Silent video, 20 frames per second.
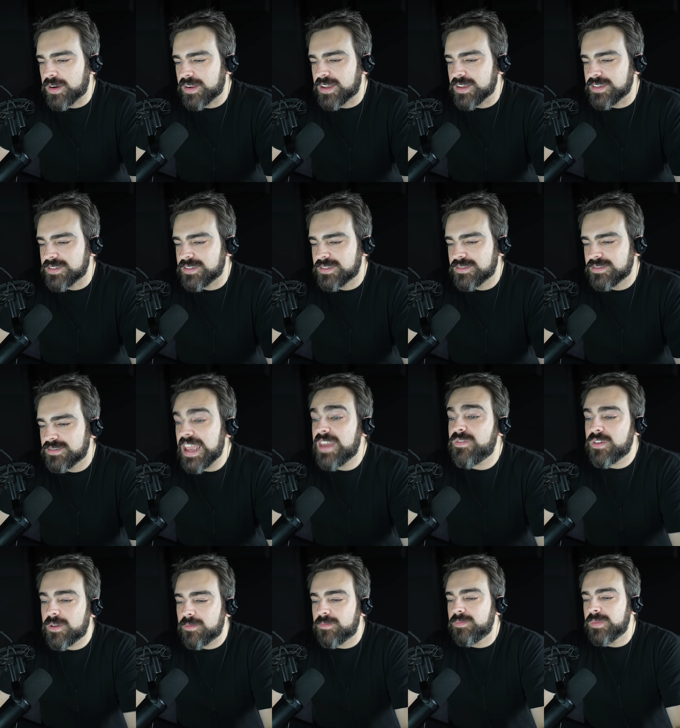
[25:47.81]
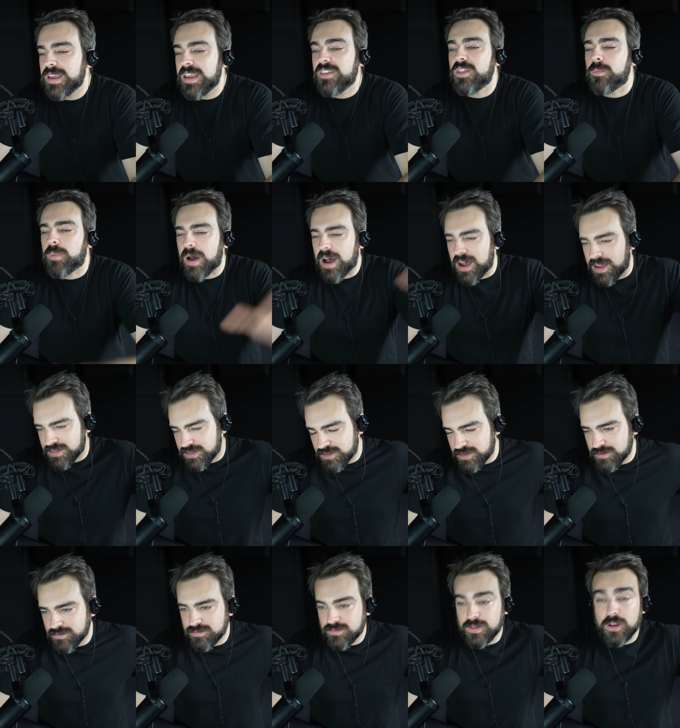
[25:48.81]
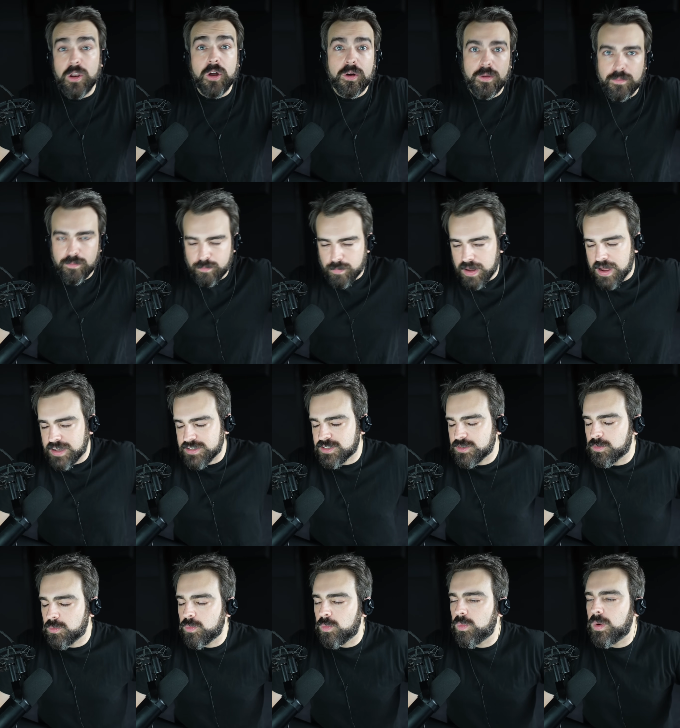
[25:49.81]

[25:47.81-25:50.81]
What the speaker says: because even in the past, long past,